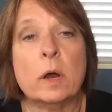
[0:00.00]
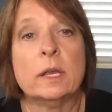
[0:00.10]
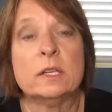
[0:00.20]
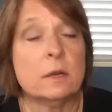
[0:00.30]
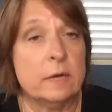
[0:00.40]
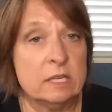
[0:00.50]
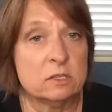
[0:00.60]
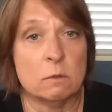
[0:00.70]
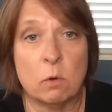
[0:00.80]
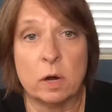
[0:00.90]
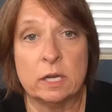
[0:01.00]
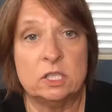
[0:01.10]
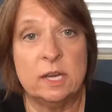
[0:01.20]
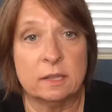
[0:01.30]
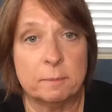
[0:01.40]
there is no
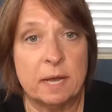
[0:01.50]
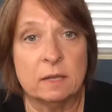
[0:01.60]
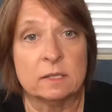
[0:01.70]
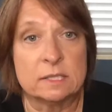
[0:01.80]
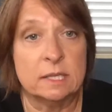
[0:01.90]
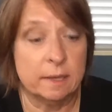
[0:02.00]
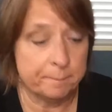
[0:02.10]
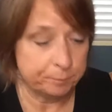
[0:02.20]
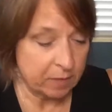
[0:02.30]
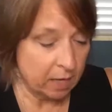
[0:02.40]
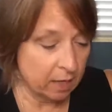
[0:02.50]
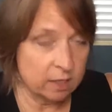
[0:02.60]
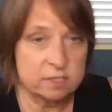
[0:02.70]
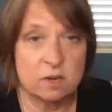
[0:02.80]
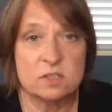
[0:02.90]
mortgagee on the policy.
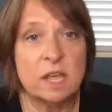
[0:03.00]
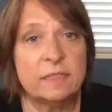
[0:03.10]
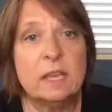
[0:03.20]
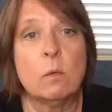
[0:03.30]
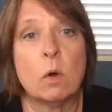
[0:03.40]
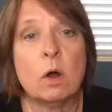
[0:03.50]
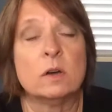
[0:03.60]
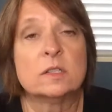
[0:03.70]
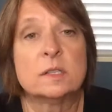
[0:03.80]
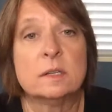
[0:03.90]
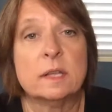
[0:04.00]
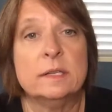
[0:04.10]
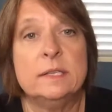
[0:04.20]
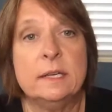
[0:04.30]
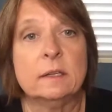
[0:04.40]
Because there's nothing worse
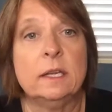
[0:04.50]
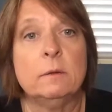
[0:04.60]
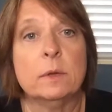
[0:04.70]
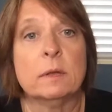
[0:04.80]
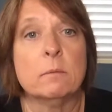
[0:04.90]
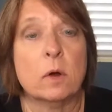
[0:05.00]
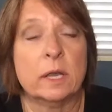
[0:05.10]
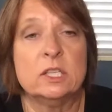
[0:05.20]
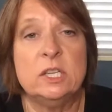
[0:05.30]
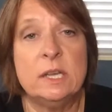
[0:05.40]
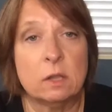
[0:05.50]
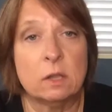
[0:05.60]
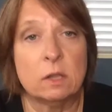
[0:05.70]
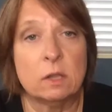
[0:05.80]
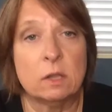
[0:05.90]
than dealing with a mortgagee
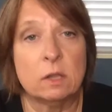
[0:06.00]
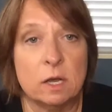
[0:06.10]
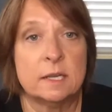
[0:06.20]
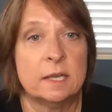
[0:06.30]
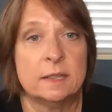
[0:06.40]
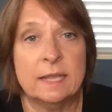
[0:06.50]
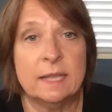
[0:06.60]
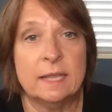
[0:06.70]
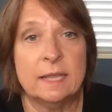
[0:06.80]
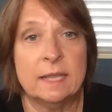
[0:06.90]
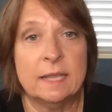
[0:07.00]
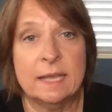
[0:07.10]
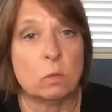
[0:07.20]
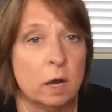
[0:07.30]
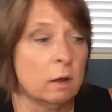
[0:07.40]
clause that's
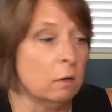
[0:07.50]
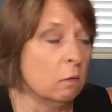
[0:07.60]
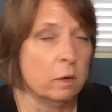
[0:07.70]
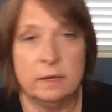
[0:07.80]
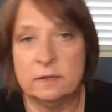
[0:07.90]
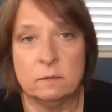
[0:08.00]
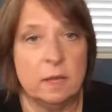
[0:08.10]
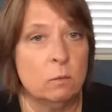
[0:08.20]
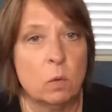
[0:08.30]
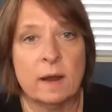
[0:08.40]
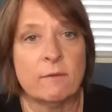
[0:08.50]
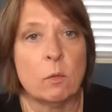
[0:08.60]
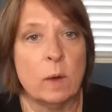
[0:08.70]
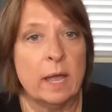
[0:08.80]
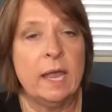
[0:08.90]
wrong or in
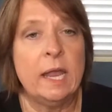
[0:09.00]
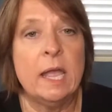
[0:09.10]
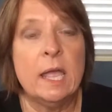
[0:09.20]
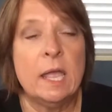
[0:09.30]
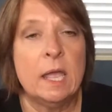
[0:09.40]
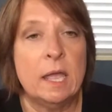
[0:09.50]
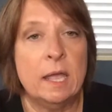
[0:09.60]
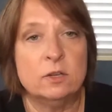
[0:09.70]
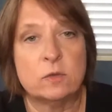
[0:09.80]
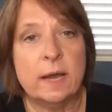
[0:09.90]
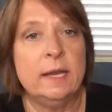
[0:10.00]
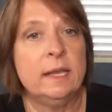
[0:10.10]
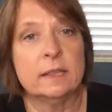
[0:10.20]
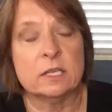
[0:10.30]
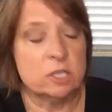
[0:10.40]
whatever way and trying
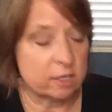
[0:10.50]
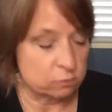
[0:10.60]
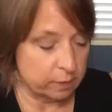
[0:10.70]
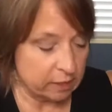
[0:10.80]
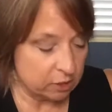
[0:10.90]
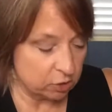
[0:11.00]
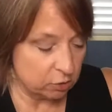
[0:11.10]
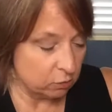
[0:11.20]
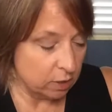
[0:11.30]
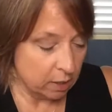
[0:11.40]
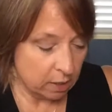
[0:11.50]
to get the checks reissued.